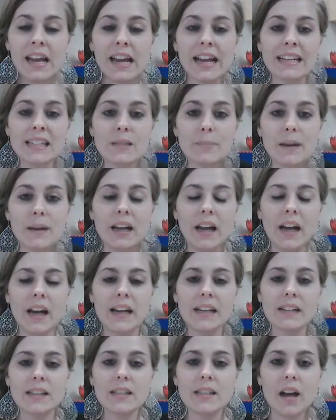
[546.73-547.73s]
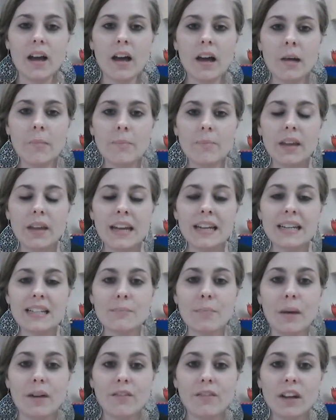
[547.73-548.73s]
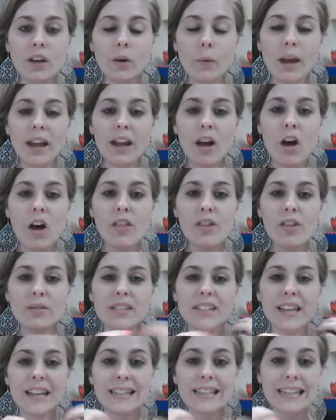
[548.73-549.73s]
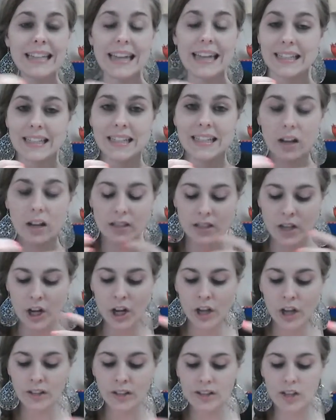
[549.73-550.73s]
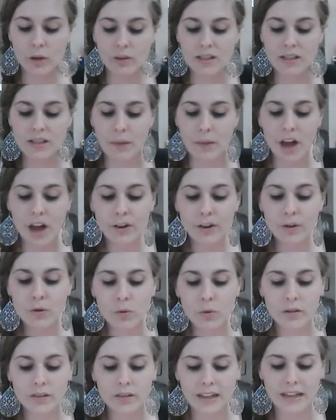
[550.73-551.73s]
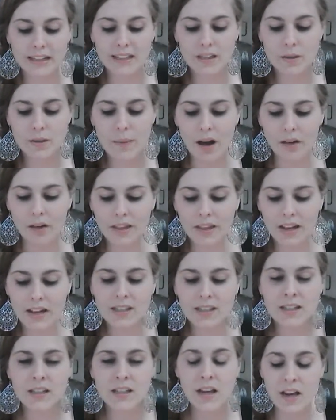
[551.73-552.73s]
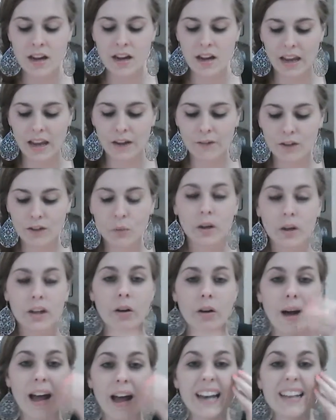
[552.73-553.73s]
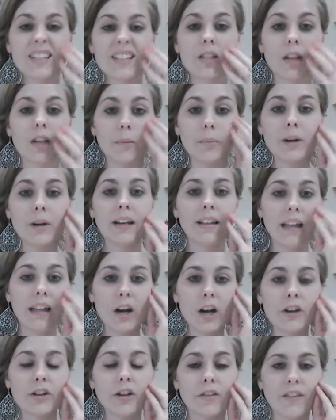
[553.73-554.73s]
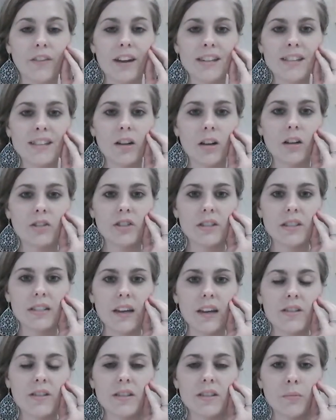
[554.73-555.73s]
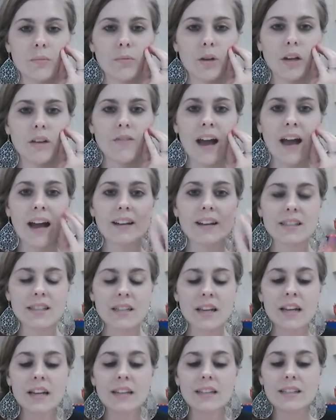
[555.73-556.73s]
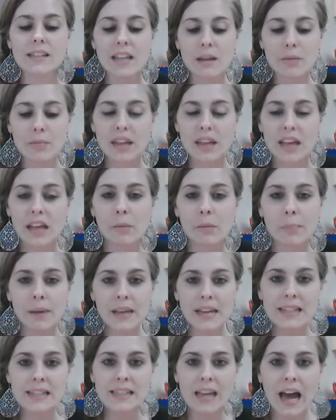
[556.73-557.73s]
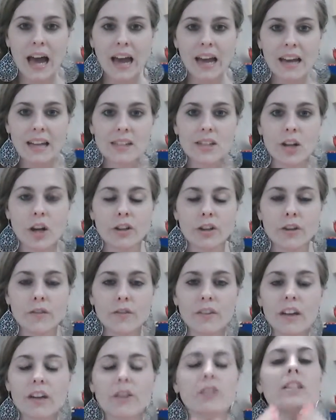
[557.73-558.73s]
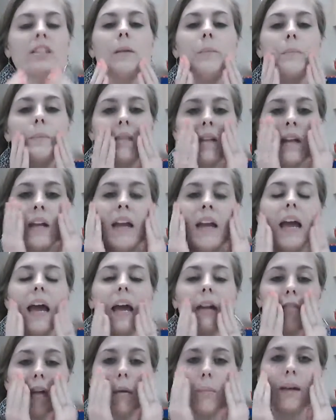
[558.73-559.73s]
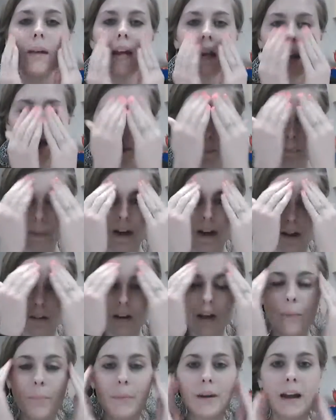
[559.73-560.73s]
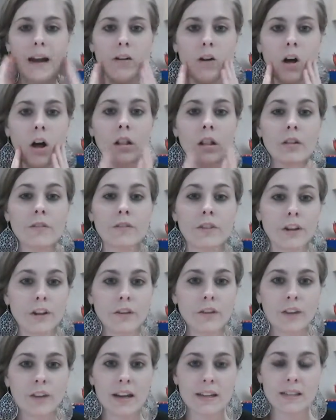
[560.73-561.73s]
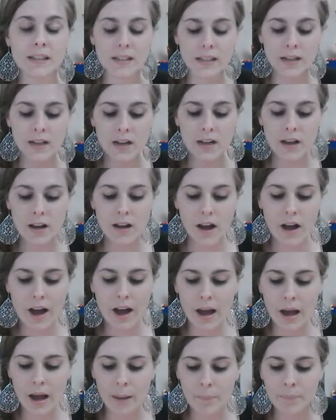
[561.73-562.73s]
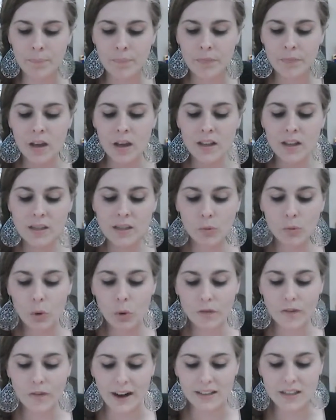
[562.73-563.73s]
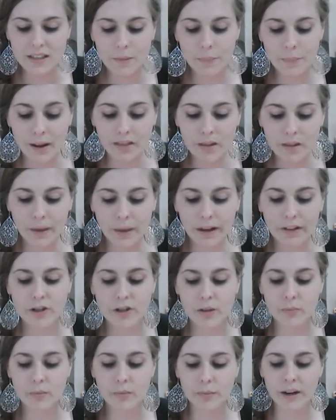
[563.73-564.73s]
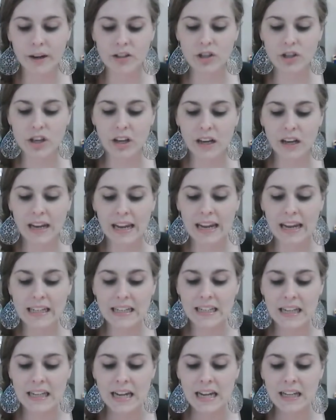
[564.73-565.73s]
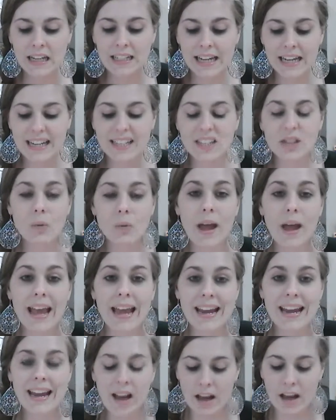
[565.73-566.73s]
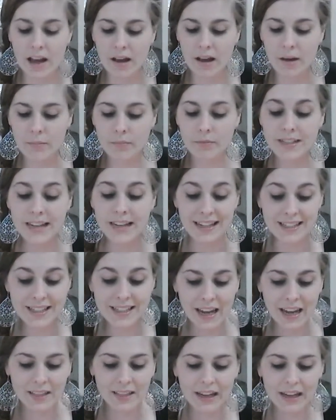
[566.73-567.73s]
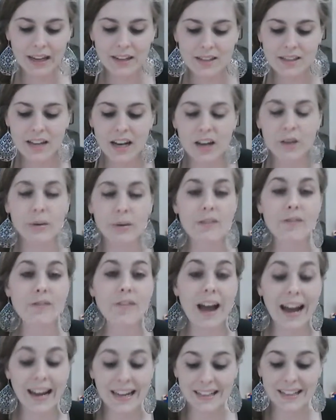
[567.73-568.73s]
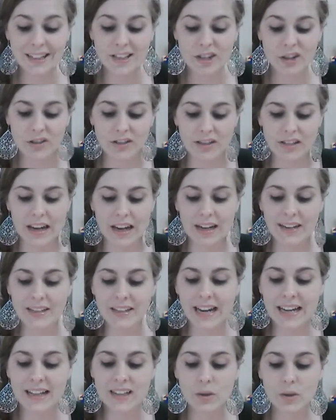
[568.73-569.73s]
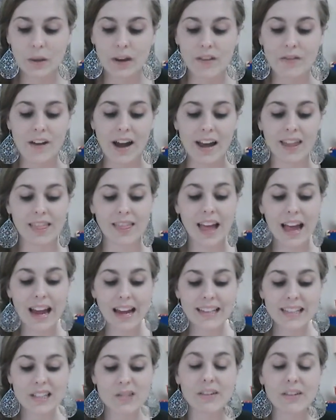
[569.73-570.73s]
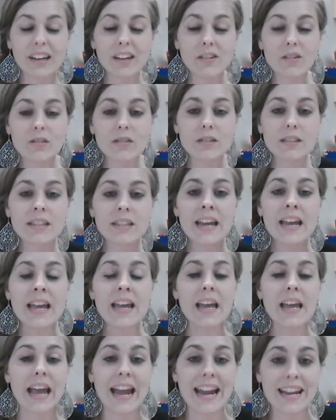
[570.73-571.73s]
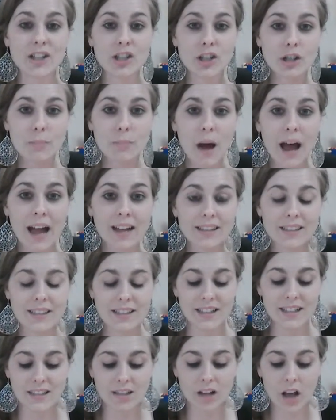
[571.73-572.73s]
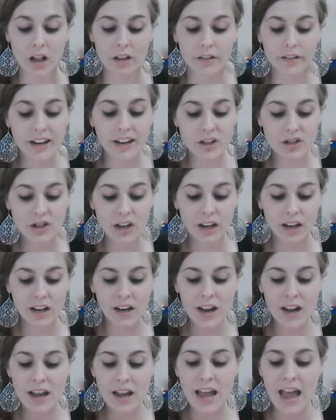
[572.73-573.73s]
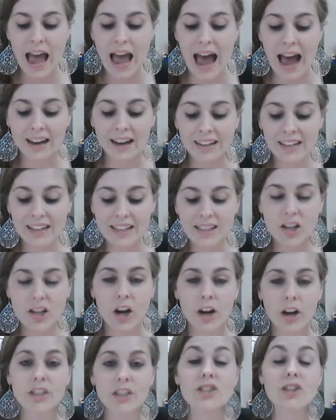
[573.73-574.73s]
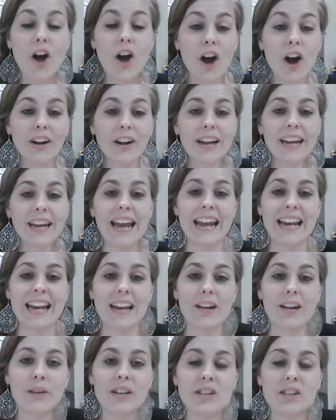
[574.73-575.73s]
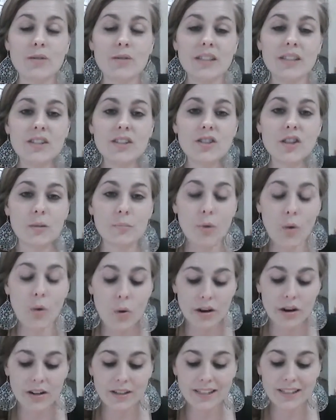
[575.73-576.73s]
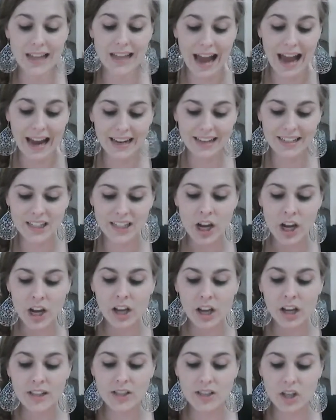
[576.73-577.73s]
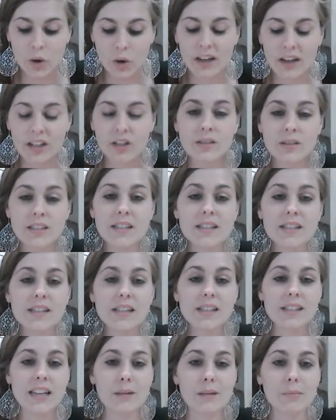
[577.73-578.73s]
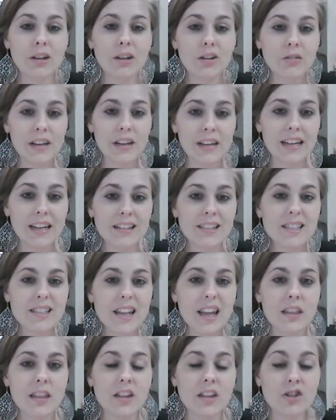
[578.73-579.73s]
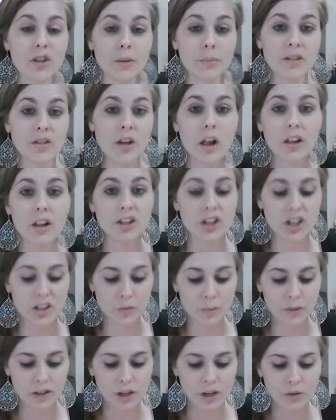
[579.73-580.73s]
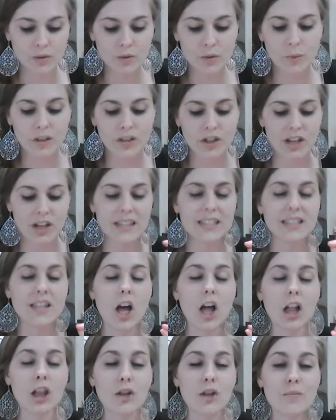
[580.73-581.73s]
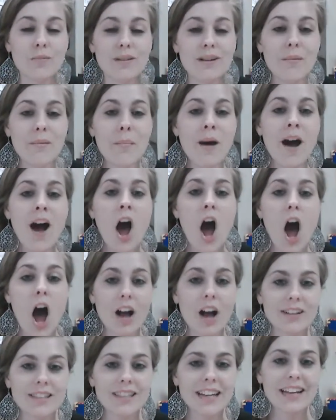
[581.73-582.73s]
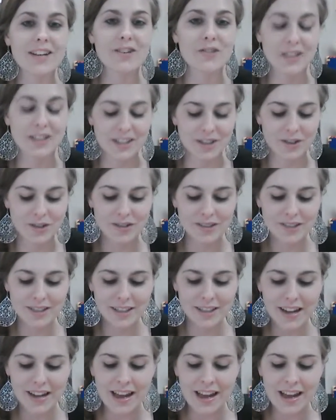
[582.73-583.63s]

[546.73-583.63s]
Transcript: It's because it is buffing away all those dead skin cells. So some other cool things about this, if you want to go ahead and start putting that on your face, and I'll just give you some good facts. Same thing, pea size on your fingertips and rubbing it up and out all over your face. Some cool facts about the microdermabrasion. It takes away dead skin. Like I said, it refines your skin, takes away fine lines, wrinkles, age spots, discoloration, acne scarring, and it reduces your pore size. So it uses the same ingredients that the dermatologist would use, which is aluminum oxide crystals.